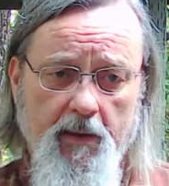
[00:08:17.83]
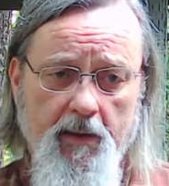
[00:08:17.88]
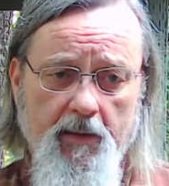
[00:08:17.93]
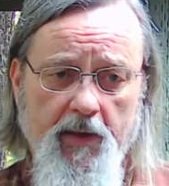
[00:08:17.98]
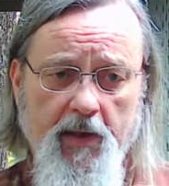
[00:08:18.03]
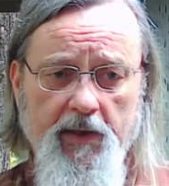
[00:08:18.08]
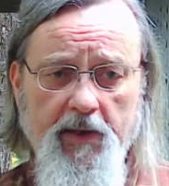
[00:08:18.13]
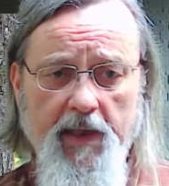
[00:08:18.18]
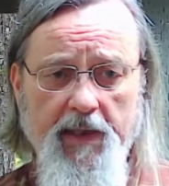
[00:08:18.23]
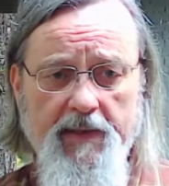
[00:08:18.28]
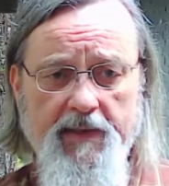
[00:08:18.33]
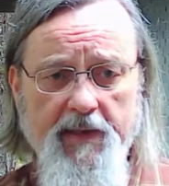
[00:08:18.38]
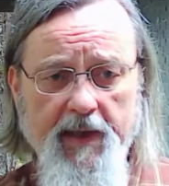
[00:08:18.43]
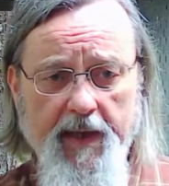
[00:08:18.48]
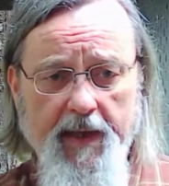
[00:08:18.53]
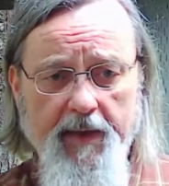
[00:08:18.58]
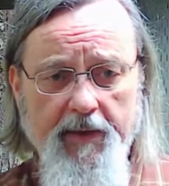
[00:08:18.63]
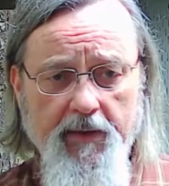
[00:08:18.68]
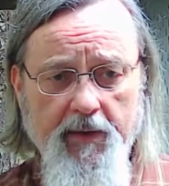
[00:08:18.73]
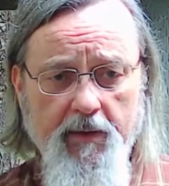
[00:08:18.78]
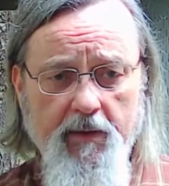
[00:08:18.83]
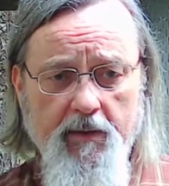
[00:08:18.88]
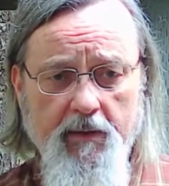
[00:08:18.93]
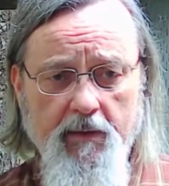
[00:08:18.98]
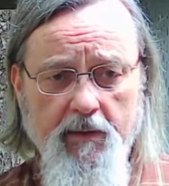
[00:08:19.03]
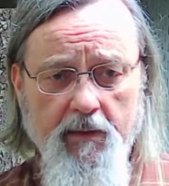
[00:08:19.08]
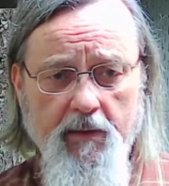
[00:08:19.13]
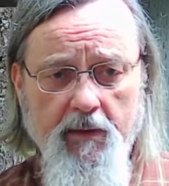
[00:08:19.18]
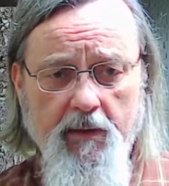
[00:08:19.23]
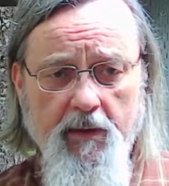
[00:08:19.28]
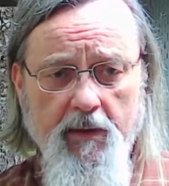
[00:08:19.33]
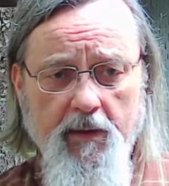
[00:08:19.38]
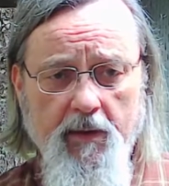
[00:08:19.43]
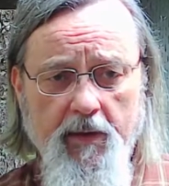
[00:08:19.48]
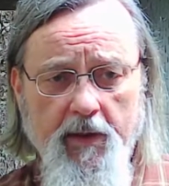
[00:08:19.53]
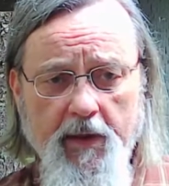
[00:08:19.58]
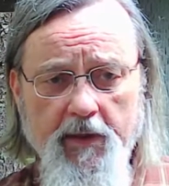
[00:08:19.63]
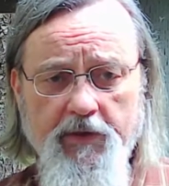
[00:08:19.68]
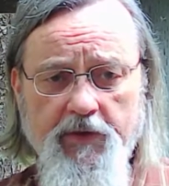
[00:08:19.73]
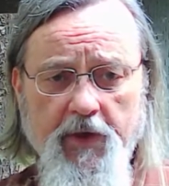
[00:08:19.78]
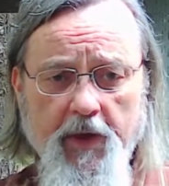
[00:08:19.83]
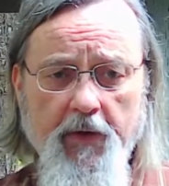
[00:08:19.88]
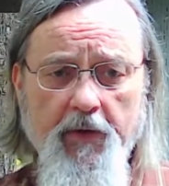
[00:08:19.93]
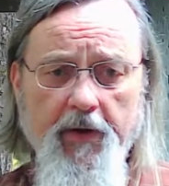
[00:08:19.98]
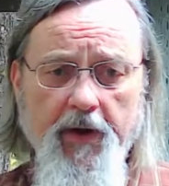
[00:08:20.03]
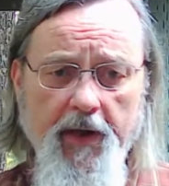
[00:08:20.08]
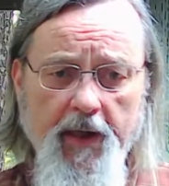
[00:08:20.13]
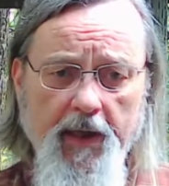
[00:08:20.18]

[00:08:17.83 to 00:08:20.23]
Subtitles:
Then they said, "Is there